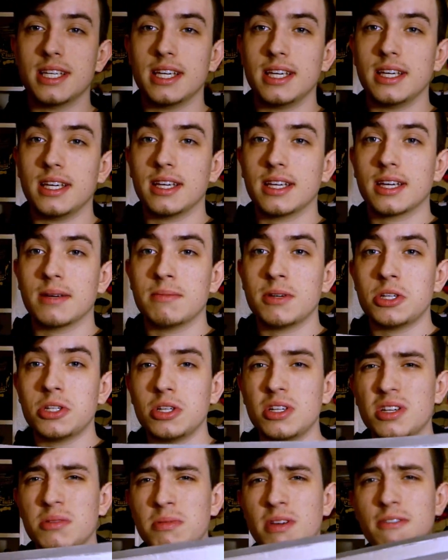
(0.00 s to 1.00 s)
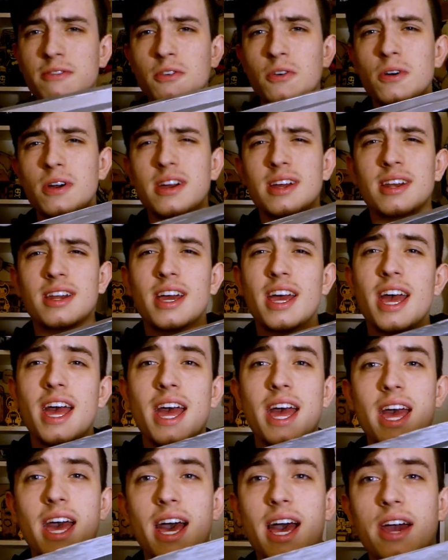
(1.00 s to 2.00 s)
he commissioned me for it.
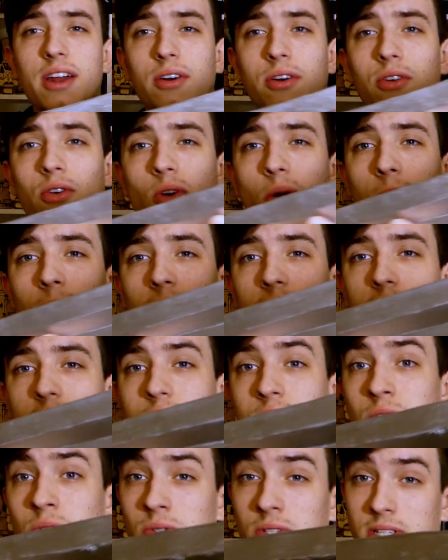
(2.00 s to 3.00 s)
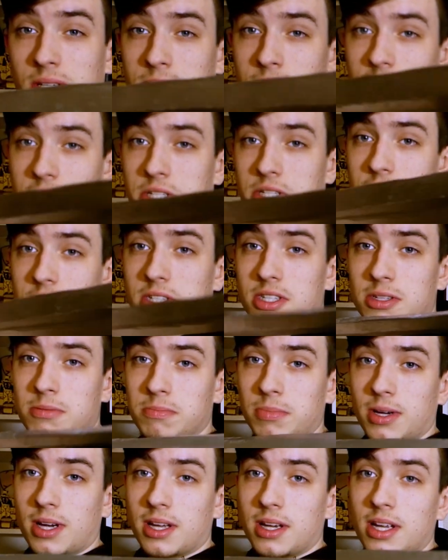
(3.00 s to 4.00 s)
I don't normally do commissions,
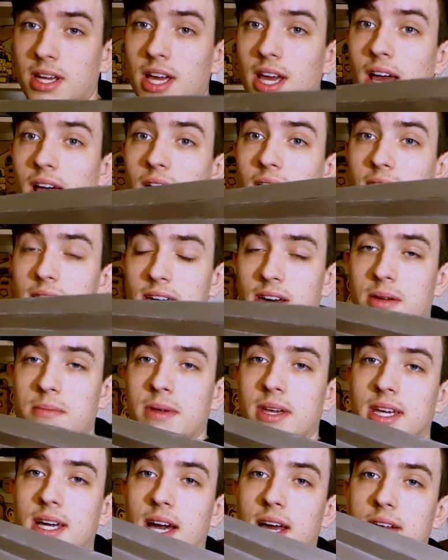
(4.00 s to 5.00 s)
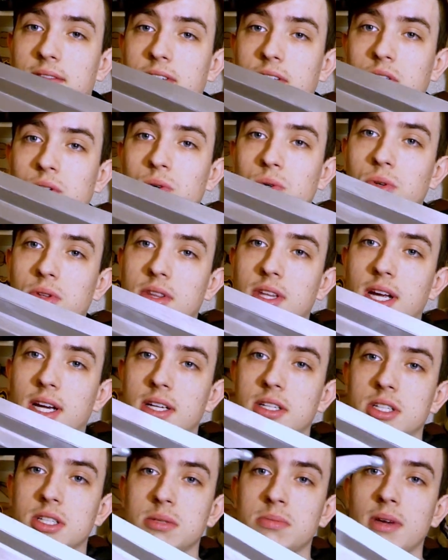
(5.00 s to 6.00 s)
but I thought it'd be kind of a cool thing
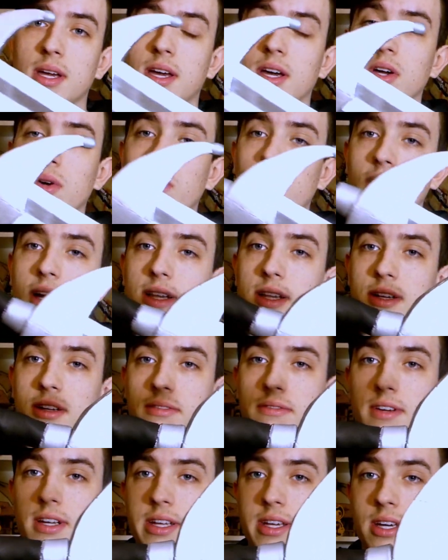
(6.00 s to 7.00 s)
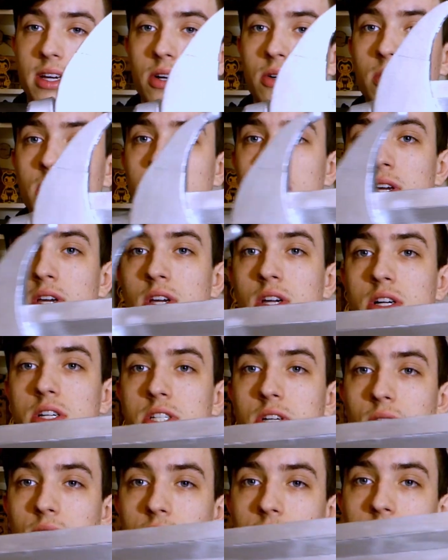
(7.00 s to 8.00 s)
to just make a quick little video
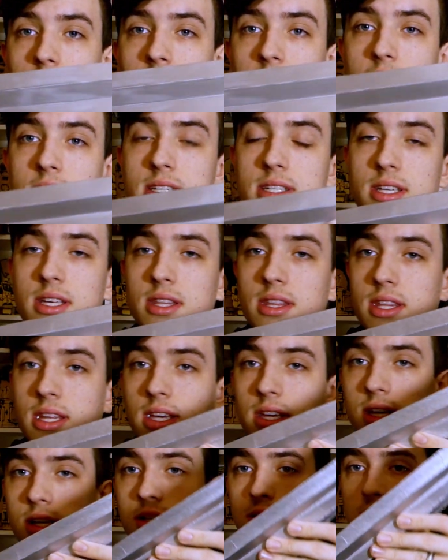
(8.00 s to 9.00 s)
showing you guys the